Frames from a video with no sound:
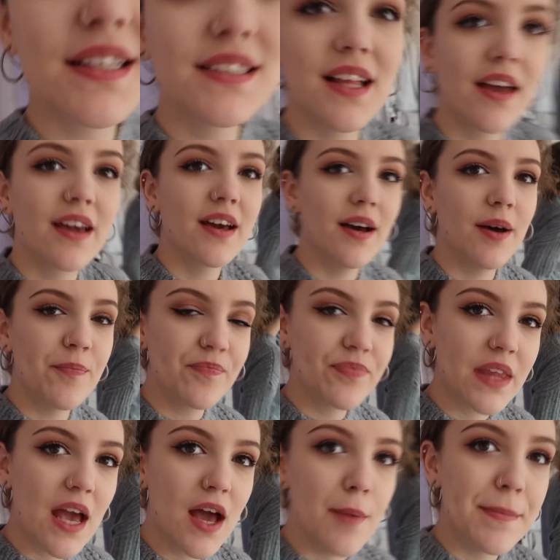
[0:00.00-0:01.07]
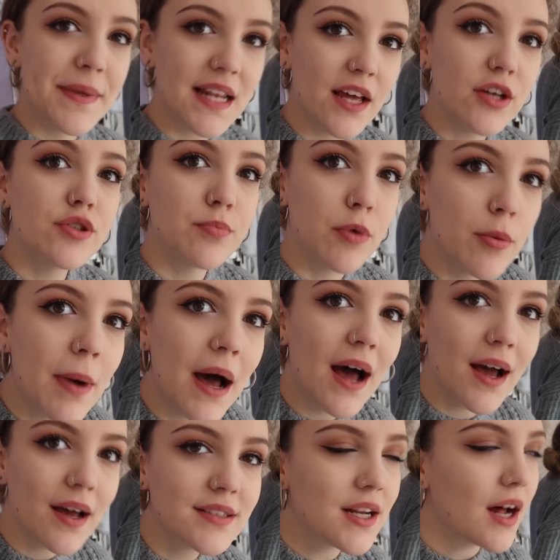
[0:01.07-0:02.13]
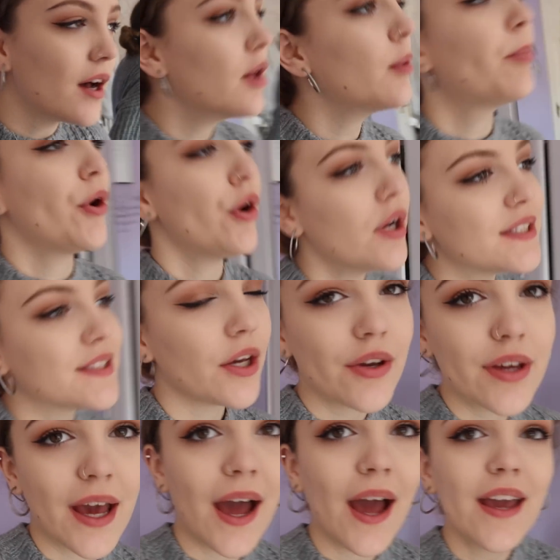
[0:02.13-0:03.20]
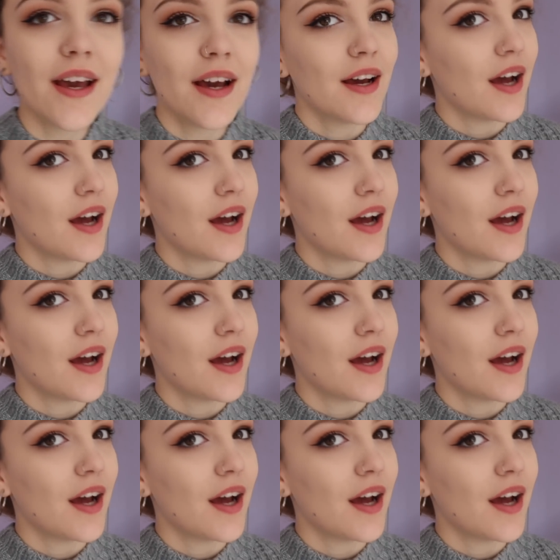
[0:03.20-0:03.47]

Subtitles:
it's like a middle-aged mum hairstyle, but it's okay.